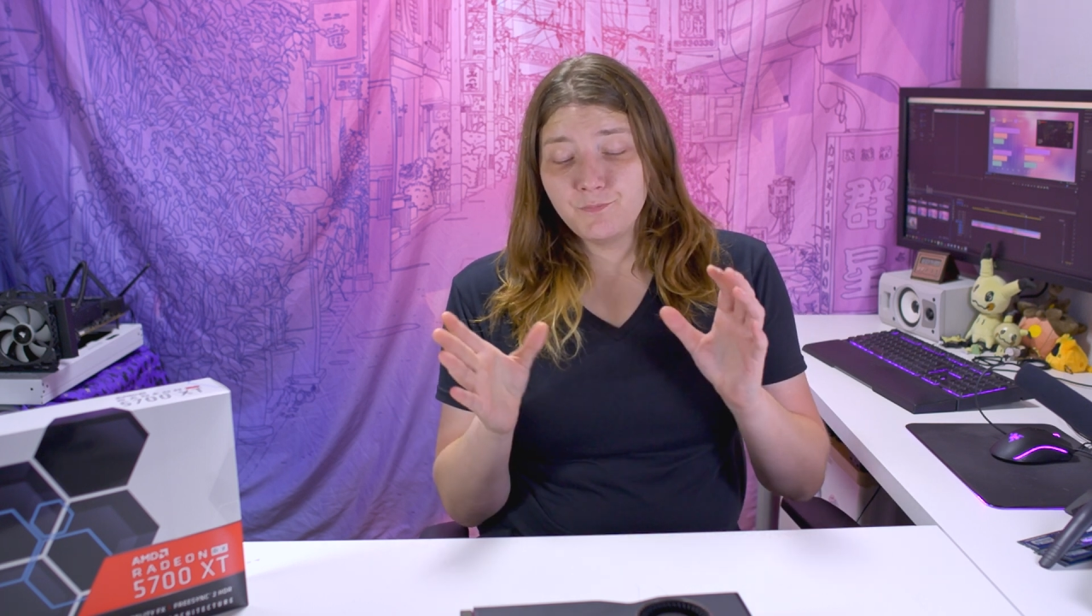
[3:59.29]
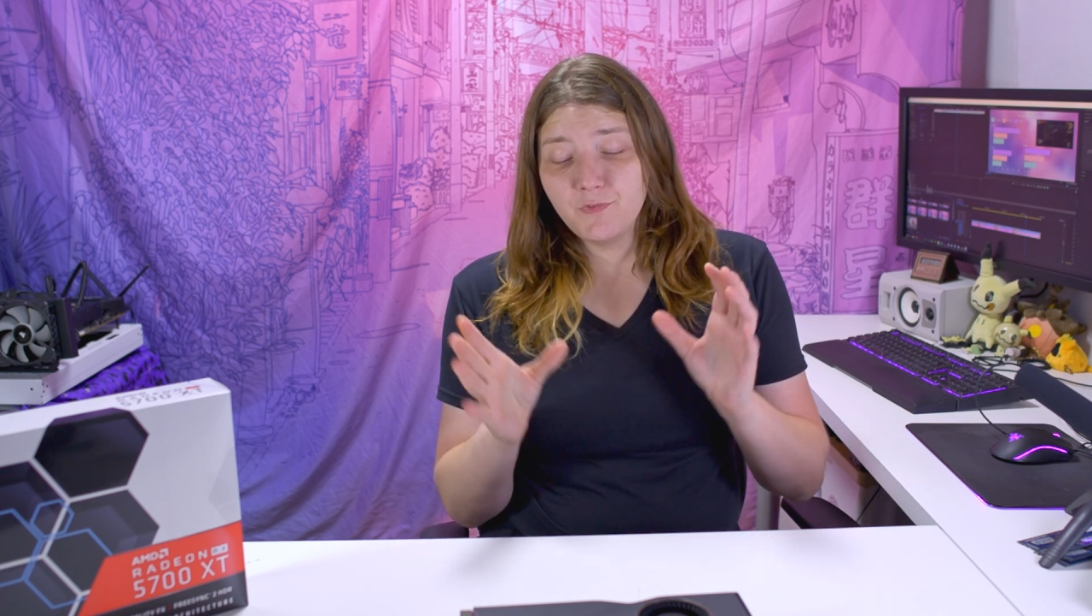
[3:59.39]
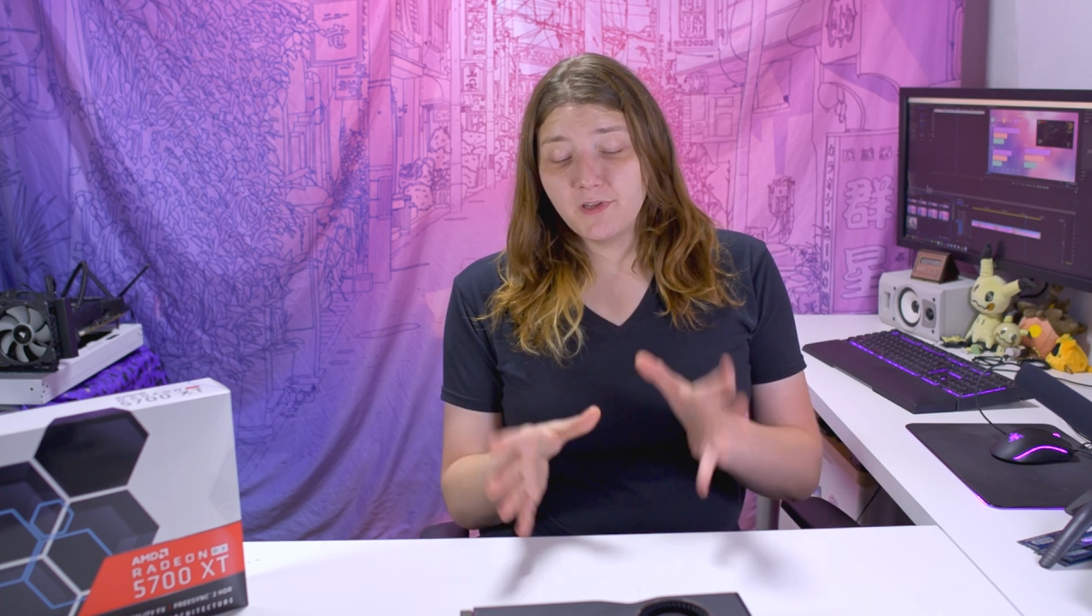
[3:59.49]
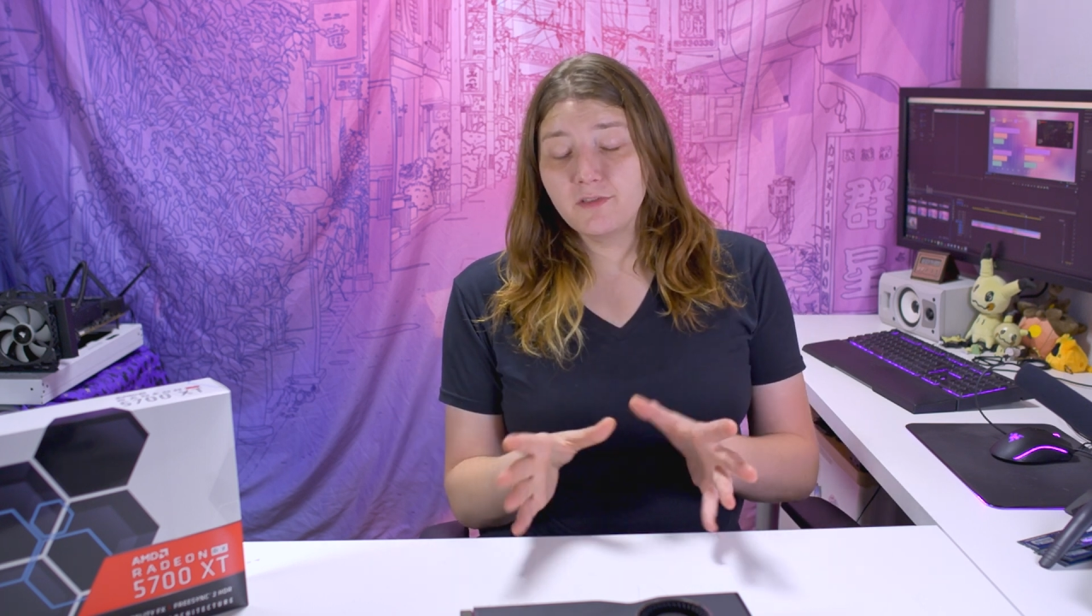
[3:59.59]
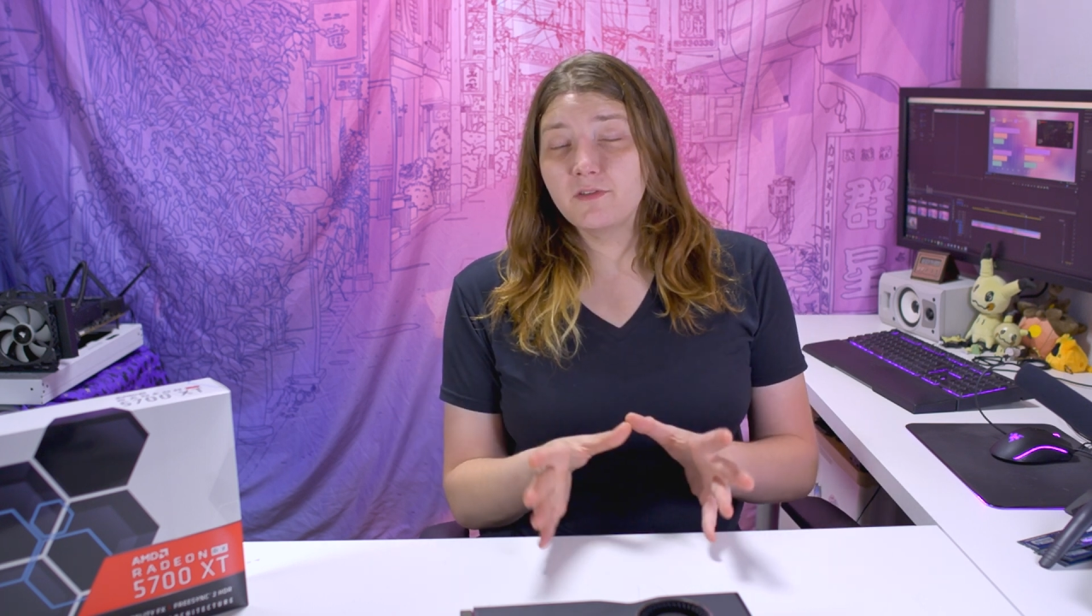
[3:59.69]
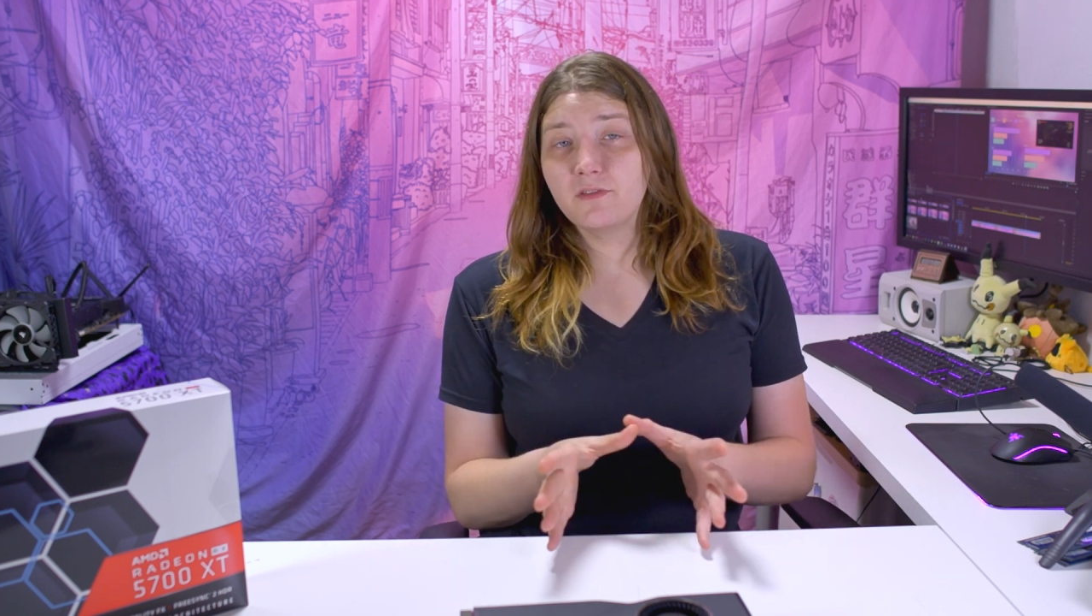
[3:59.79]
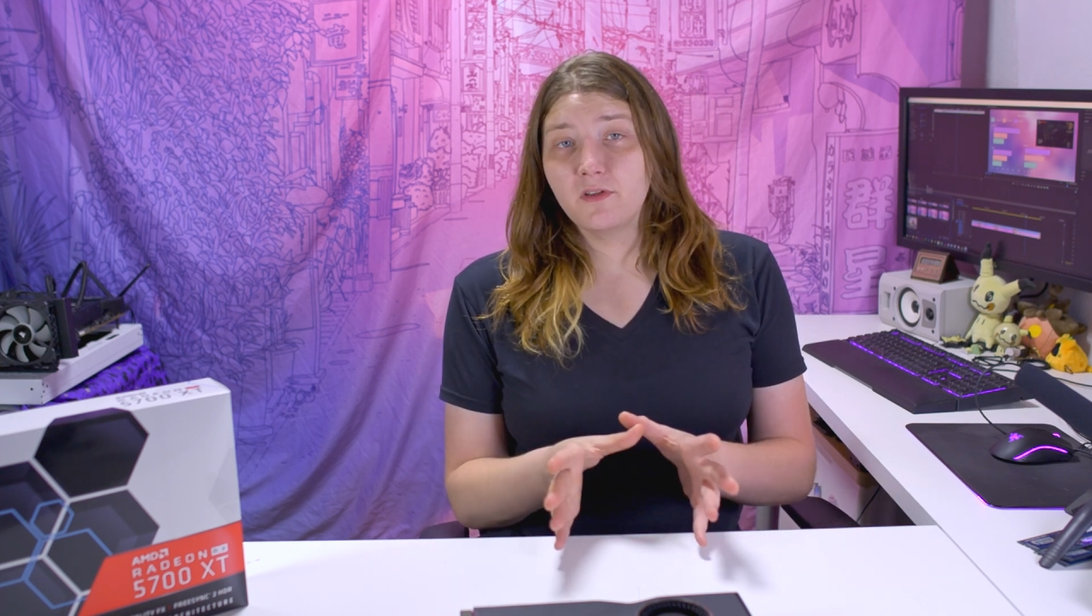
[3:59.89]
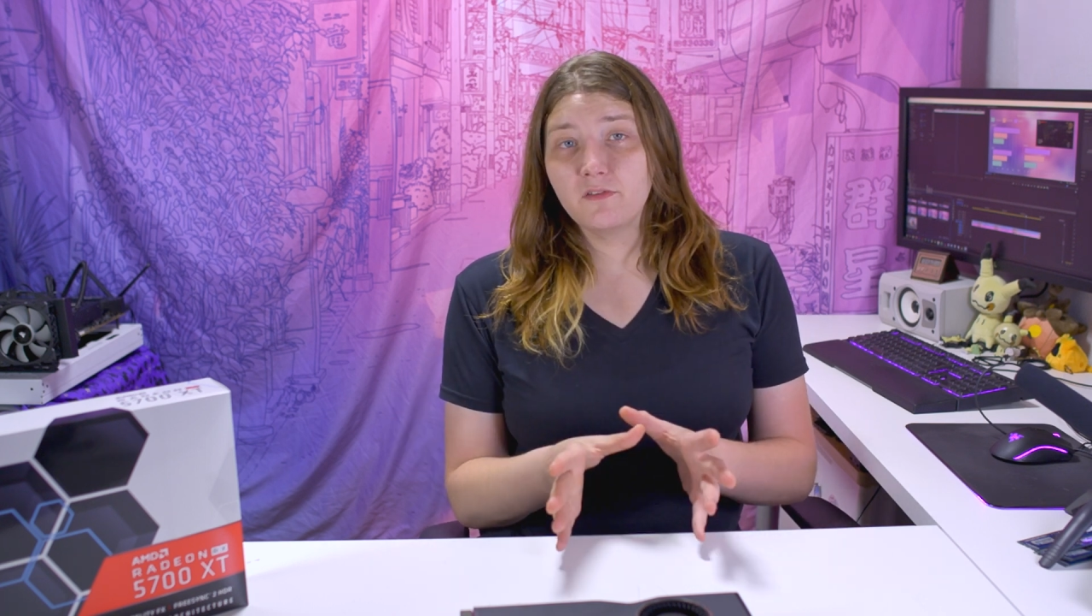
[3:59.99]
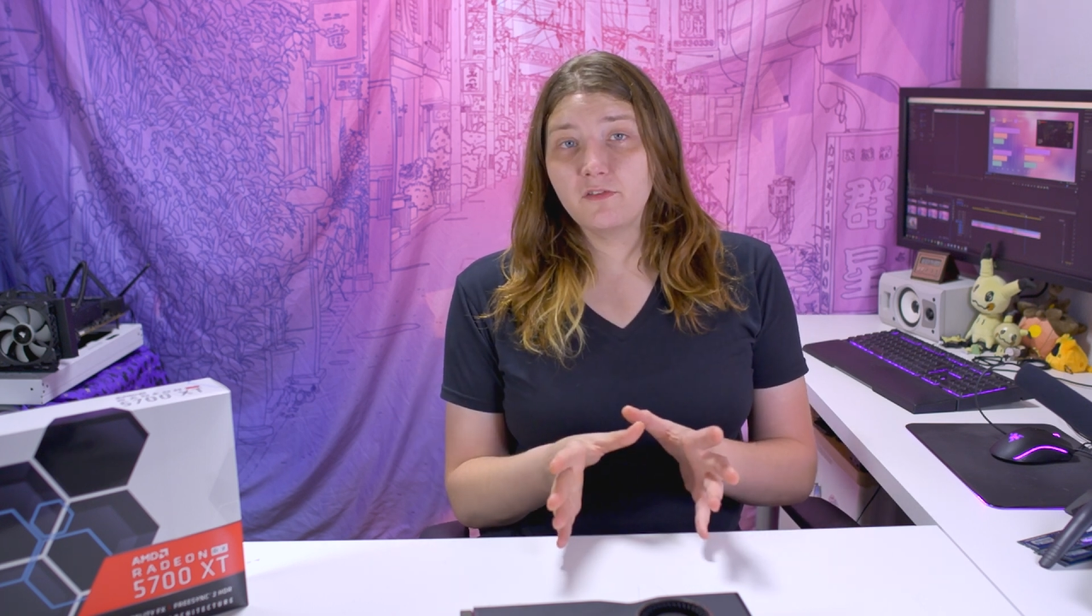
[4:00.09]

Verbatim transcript: to get this thing